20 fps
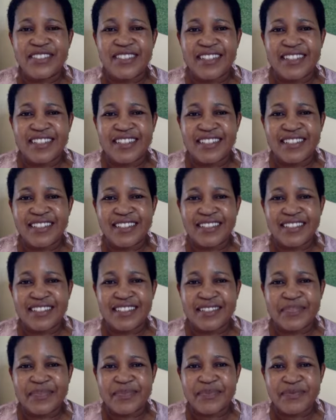stay
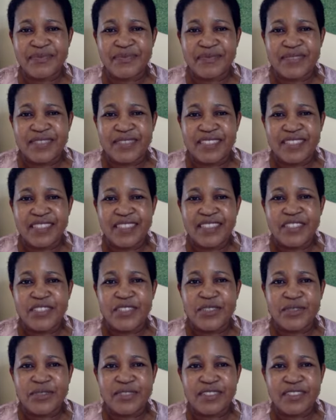in
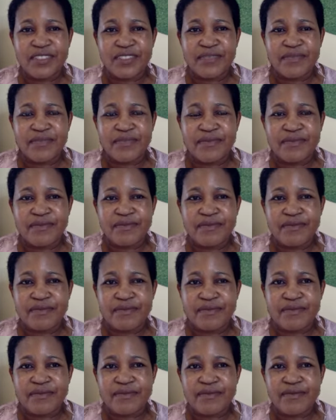Uville.
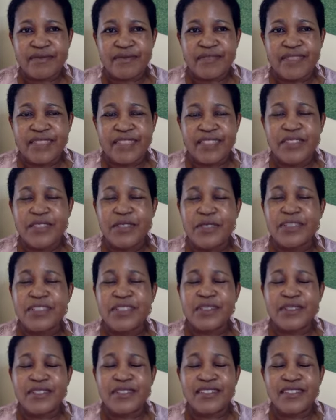No,
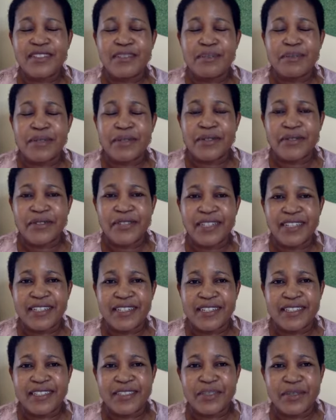it was in Berea,
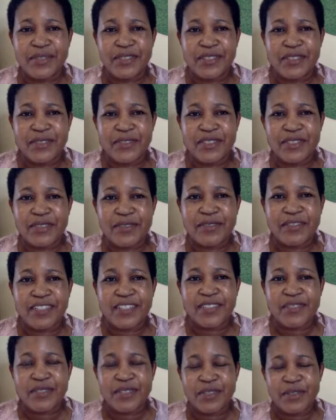in one of the
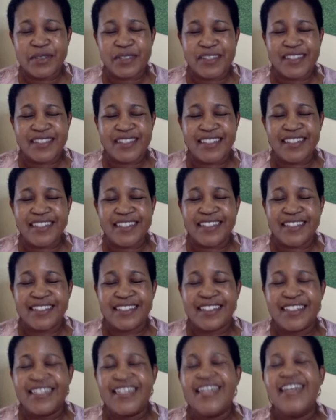flats when I was studying.
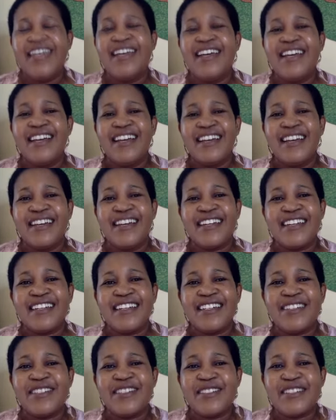
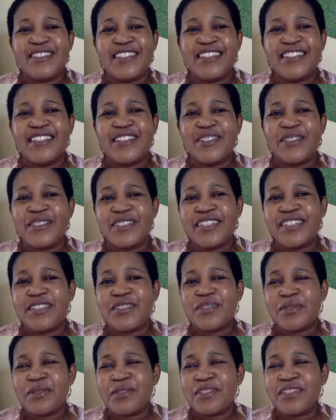And you say, no,
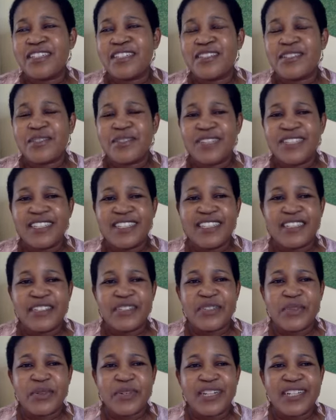let's walk, let's go and
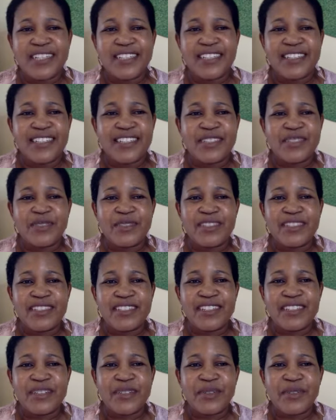get wine. Then we'll
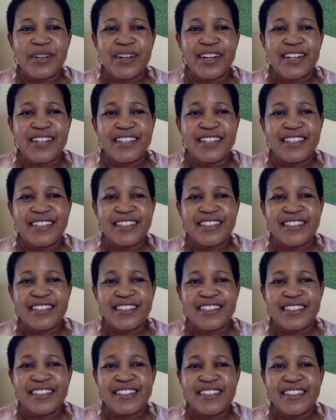drink wine
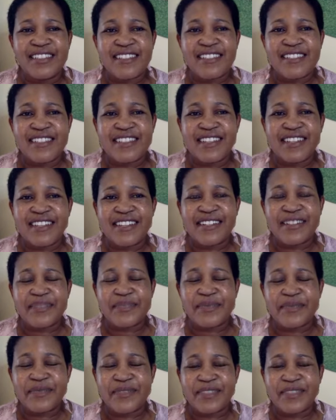and dance the